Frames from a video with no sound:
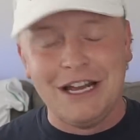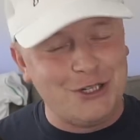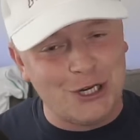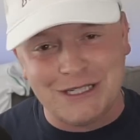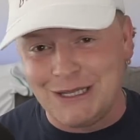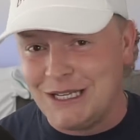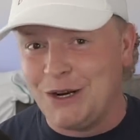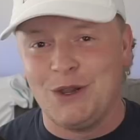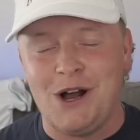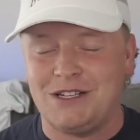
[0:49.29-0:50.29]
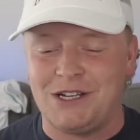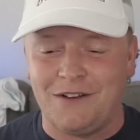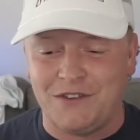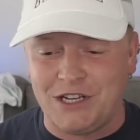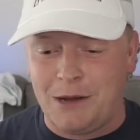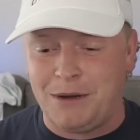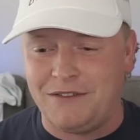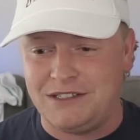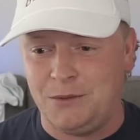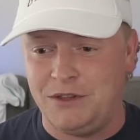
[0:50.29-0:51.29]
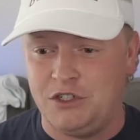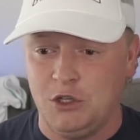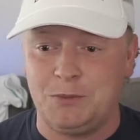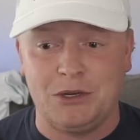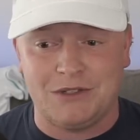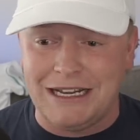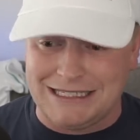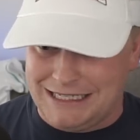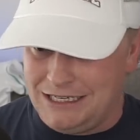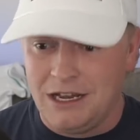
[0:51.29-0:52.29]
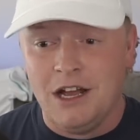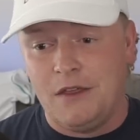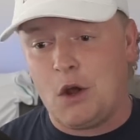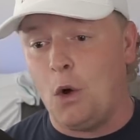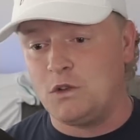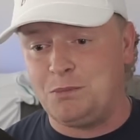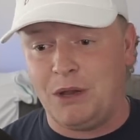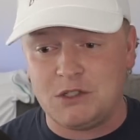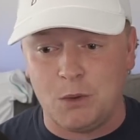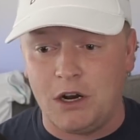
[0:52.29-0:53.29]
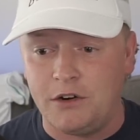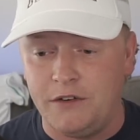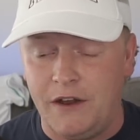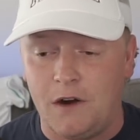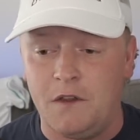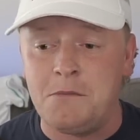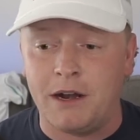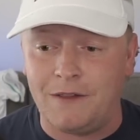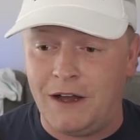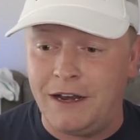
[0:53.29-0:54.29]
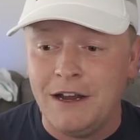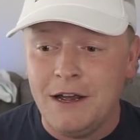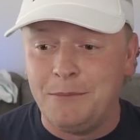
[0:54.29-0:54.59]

Just a little lost off the top, obviously, with the juice, but it was nice to hit the Colts plus 100 there on the money line.